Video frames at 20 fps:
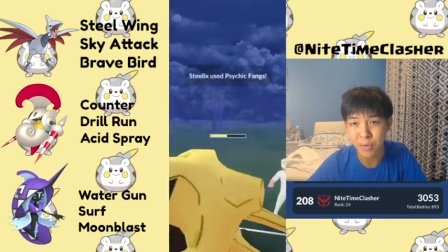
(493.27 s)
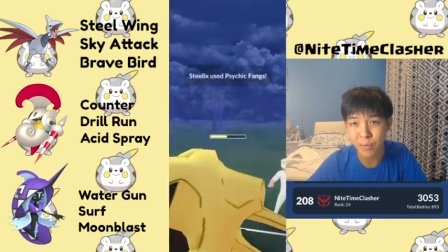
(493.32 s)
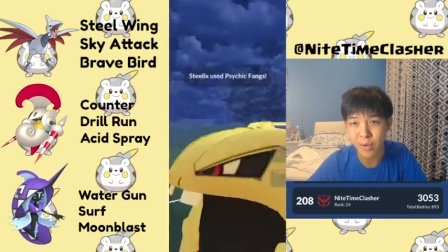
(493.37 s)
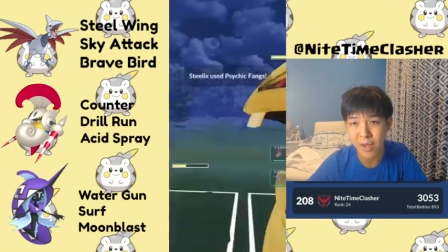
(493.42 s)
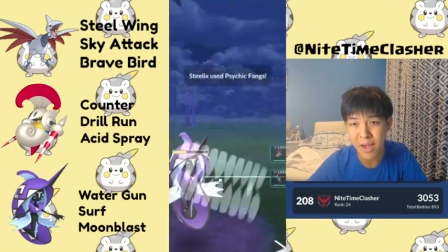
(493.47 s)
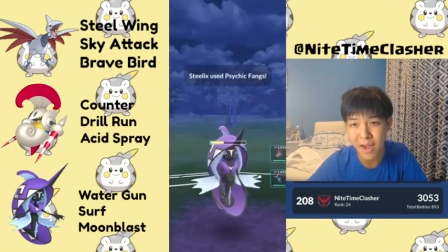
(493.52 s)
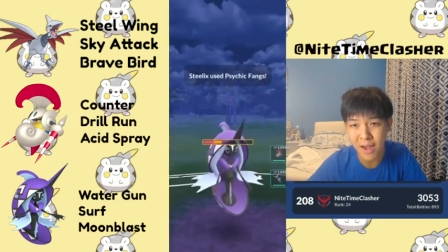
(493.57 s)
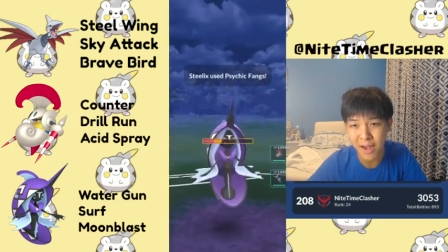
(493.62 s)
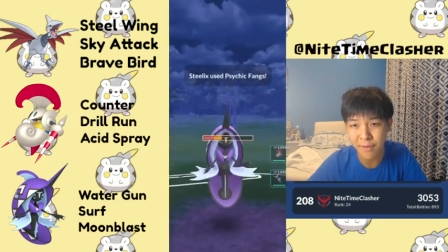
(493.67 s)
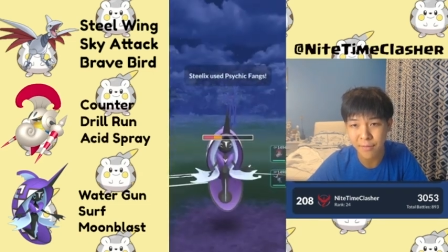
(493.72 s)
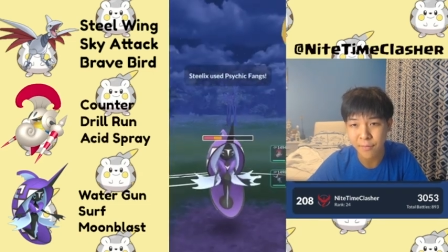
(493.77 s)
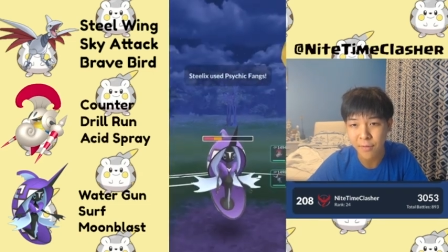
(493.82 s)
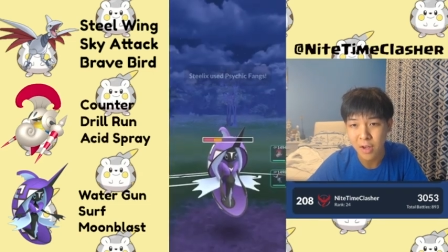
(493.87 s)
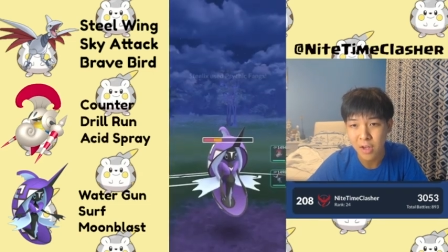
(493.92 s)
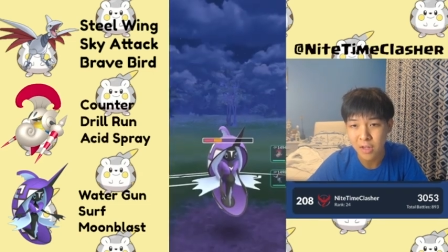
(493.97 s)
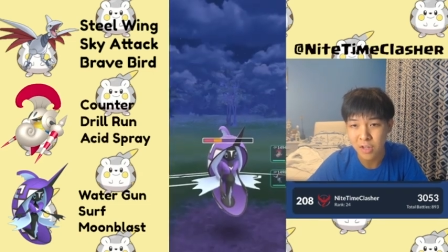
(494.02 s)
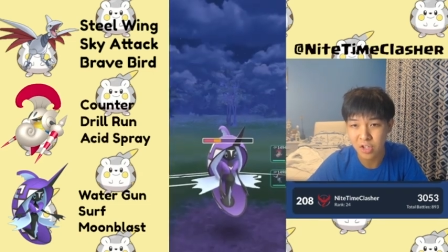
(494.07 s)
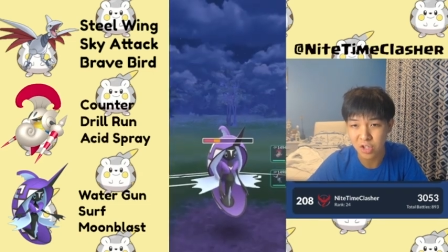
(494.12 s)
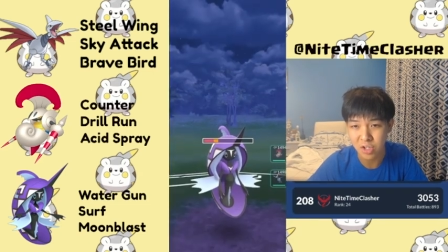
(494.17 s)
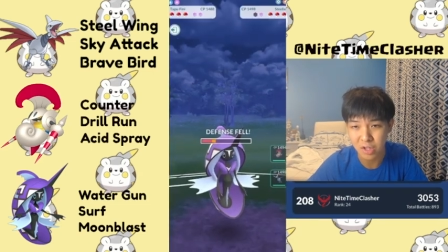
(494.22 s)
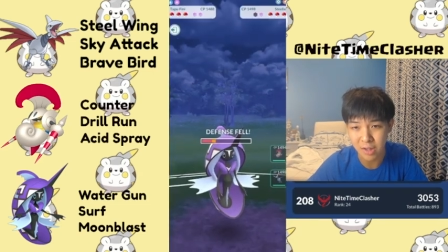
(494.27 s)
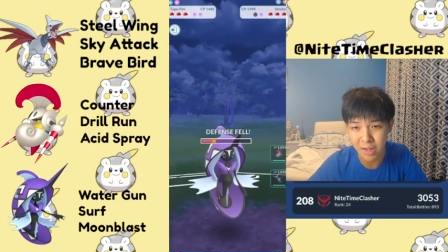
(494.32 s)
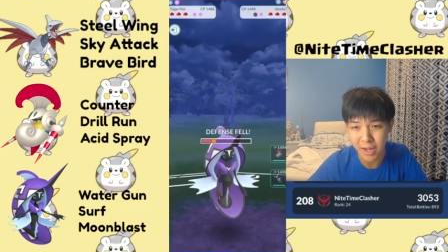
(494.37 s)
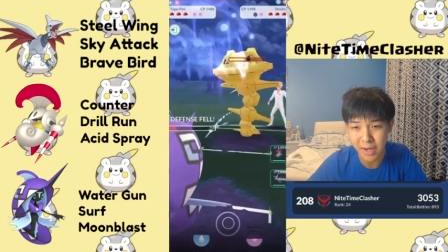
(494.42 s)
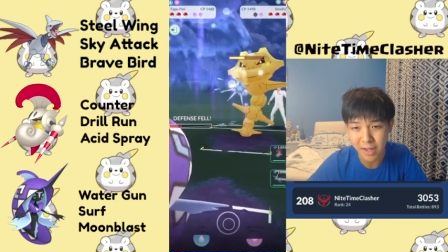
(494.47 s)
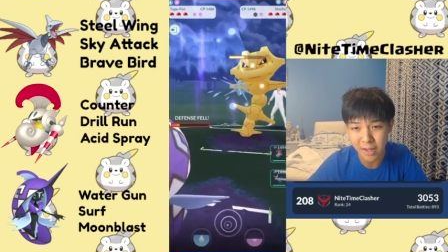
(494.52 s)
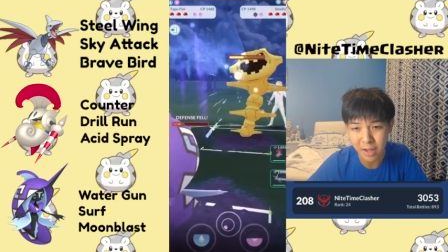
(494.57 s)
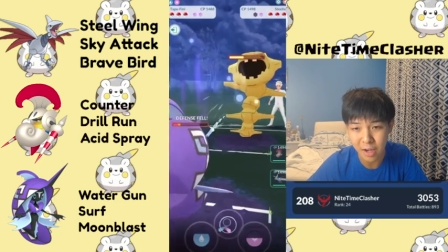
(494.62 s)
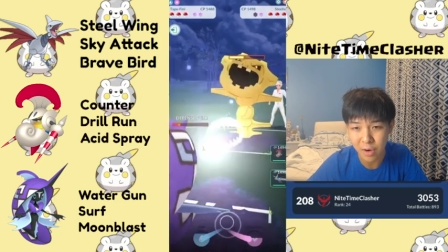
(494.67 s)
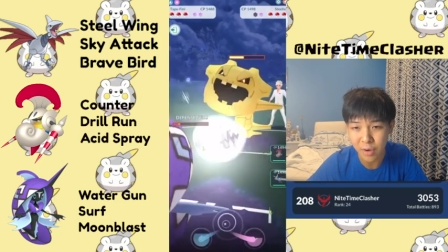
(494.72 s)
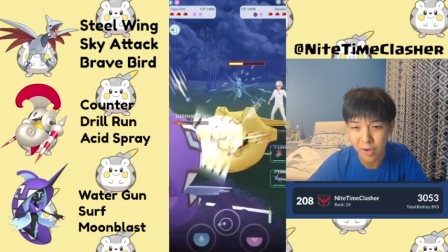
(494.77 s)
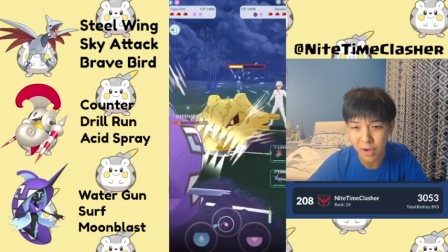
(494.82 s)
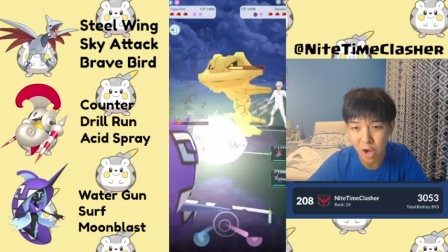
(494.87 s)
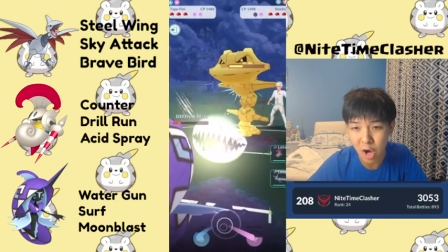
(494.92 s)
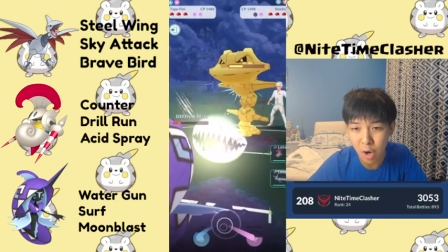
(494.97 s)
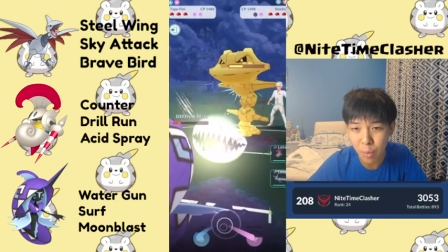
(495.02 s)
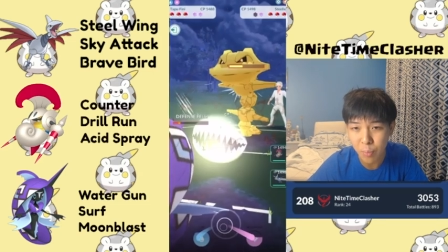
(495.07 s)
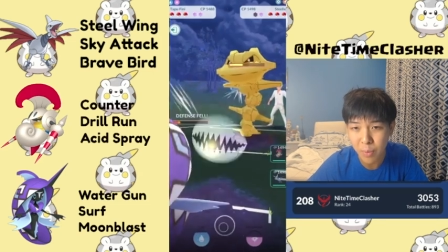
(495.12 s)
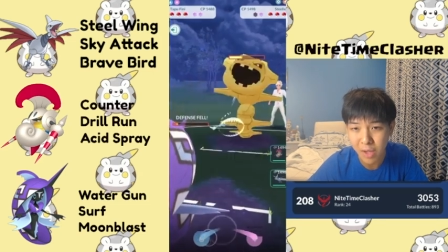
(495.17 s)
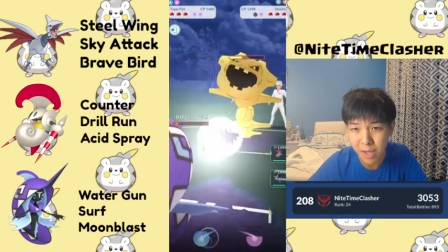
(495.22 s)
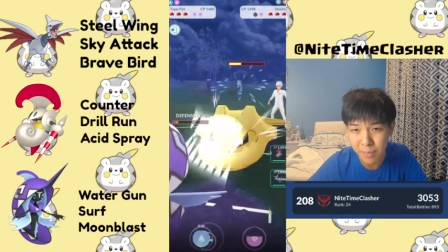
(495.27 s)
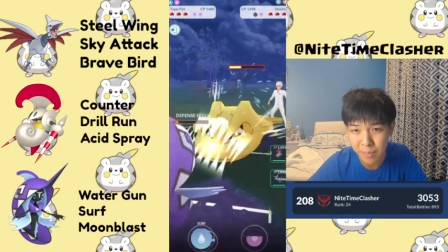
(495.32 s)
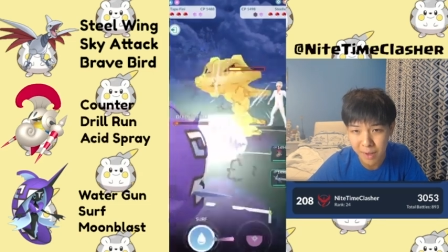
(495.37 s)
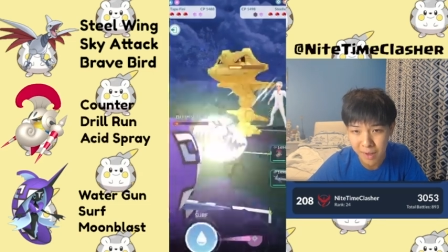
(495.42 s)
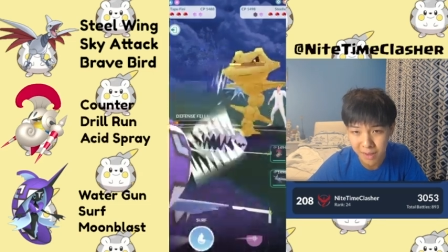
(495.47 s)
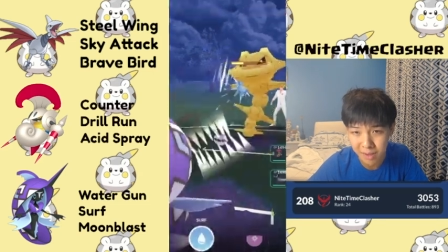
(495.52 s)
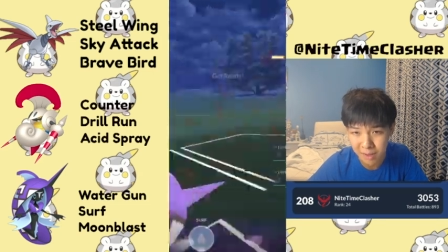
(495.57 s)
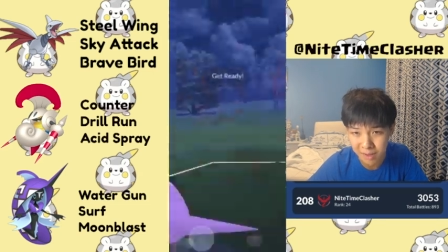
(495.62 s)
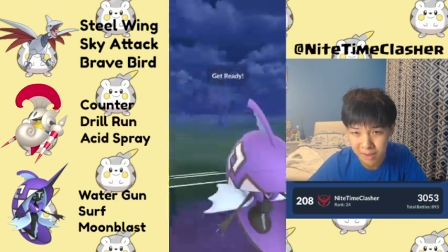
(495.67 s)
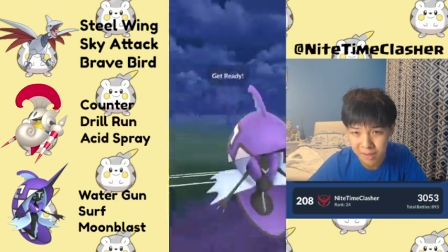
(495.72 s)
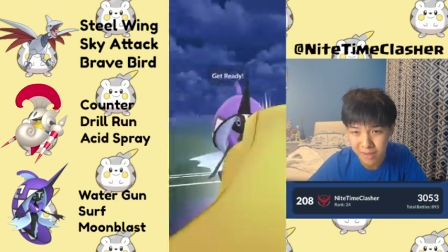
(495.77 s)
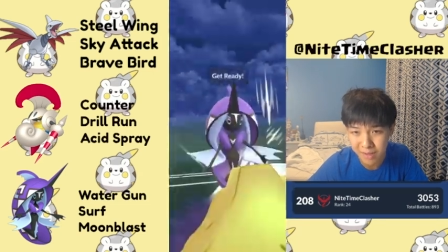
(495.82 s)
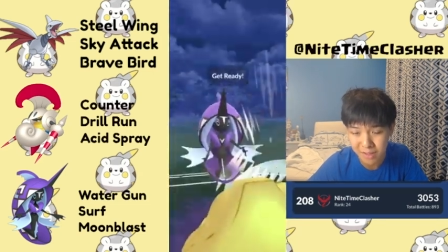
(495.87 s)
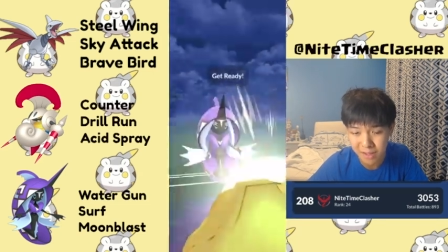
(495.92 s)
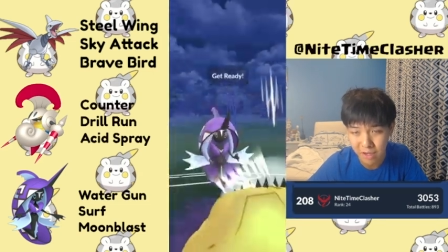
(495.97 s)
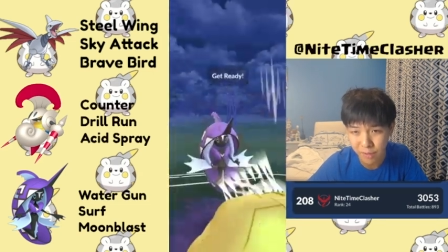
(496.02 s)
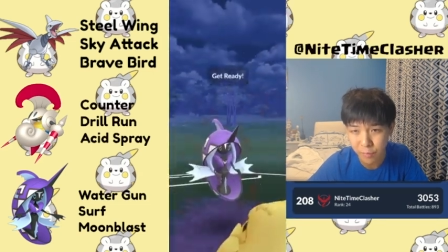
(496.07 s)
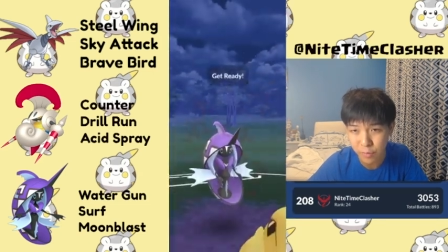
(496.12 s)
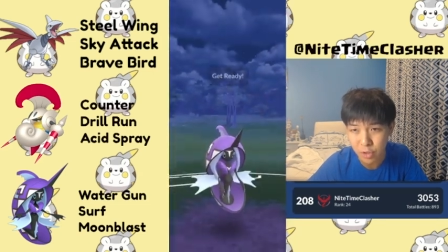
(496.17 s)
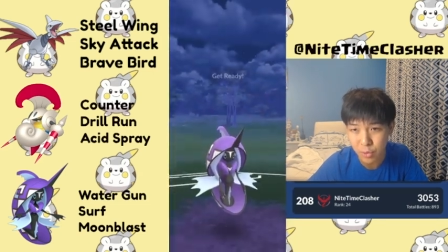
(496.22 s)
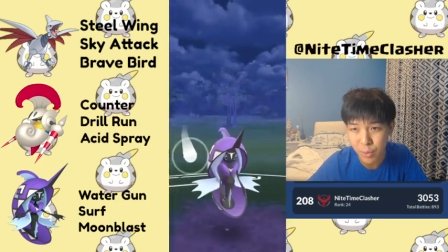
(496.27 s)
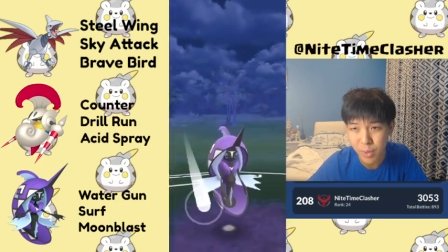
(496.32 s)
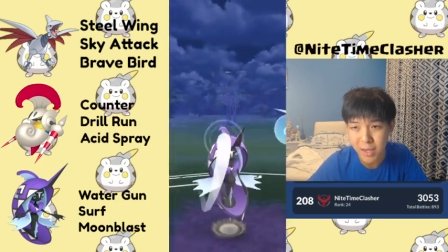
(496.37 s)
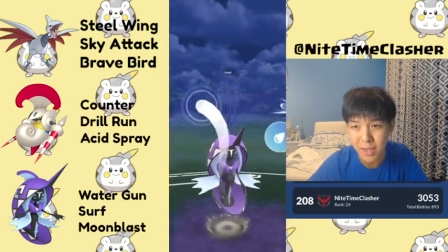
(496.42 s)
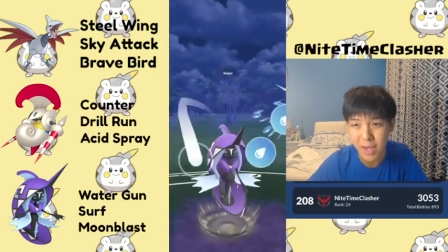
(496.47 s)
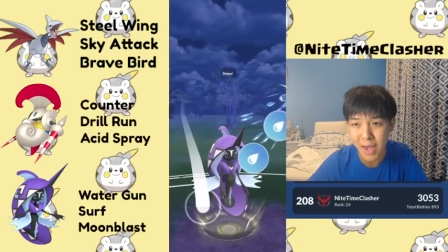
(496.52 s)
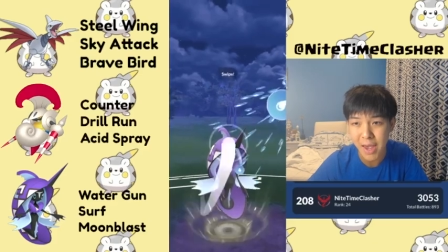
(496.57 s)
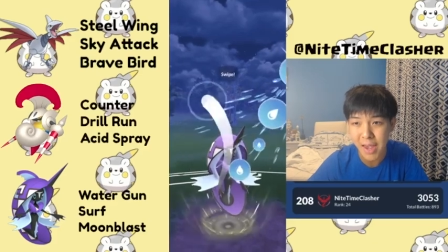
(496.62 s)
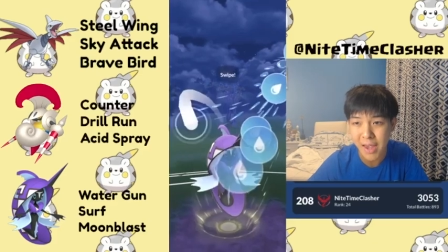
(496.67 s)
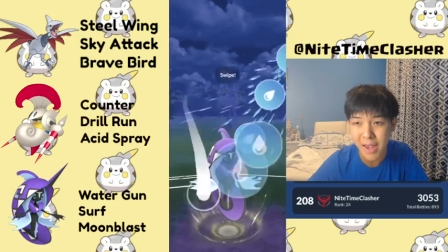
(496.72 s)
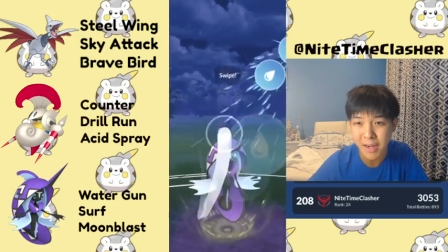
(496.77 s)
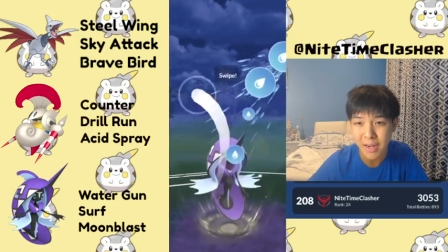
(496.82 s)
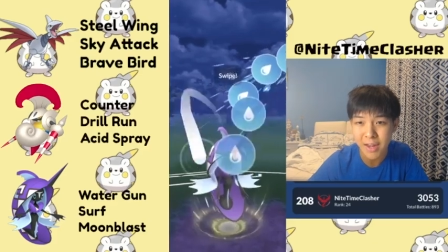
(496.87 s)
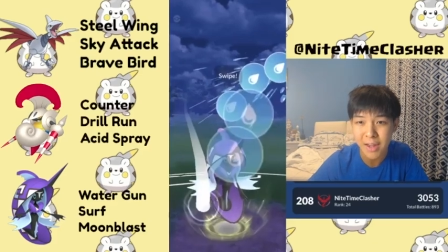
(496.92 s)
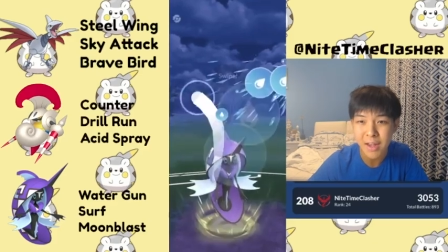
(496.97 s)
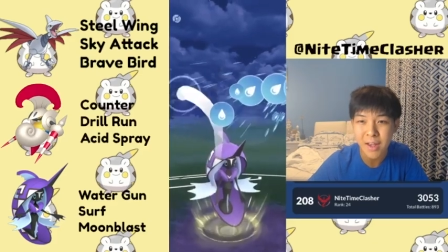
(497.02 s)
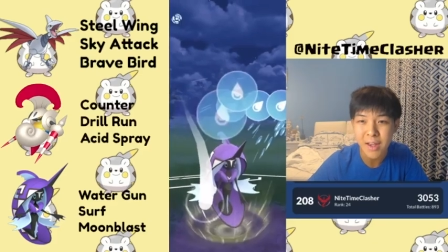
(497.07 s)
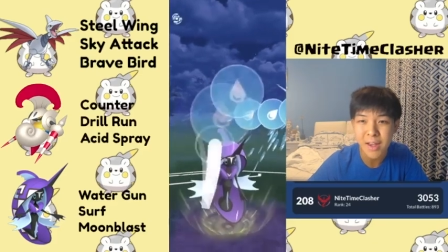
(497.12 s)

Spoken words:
We have to just let it go and hope we can make it to this next Surf, which we can.